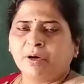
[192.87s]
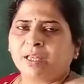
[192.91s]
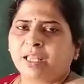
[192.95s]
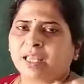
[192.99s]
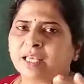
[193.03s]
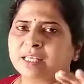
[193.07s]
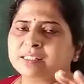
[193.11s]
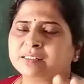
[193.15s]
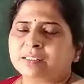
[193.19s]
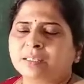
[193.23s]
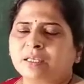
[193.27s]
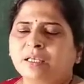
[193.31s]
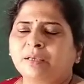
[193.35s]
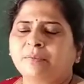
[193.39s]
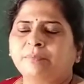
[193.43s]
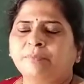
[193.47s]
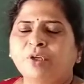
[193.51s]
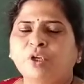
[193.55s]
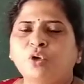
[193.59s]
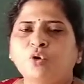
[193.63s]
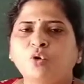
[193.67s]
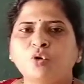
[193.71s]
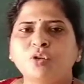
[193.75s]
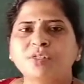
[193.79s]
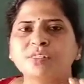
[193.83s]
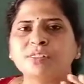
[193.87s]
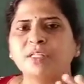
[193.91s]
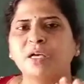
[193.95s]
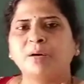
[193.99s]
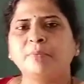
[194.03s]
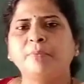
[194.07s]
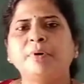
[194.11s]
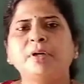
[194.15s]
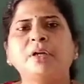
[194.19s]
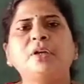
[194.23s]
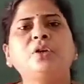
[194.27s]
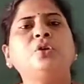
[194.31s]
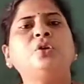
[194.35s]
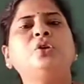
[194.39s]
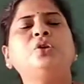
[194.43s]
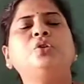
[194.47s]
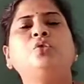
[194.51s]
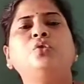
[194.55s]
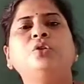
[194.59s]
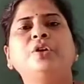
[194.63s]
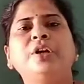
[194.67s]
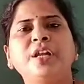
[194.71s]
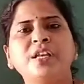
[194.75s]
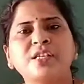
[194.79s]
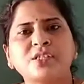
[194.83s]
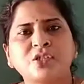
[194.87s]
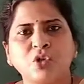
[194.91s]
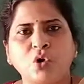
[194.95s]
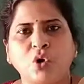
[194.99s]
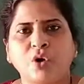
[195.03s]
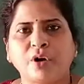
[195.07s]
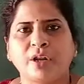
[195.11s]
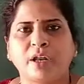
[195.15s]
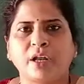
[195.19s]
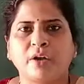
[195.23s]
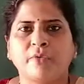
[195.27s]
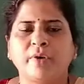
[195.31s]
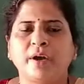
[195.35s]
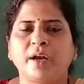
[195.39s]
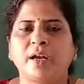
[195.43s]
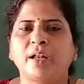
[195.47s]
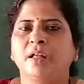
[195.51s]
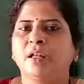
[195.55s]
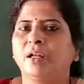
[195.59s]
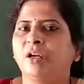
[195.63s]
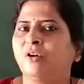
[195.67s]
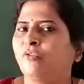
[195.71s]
x denotes number, unit is not required.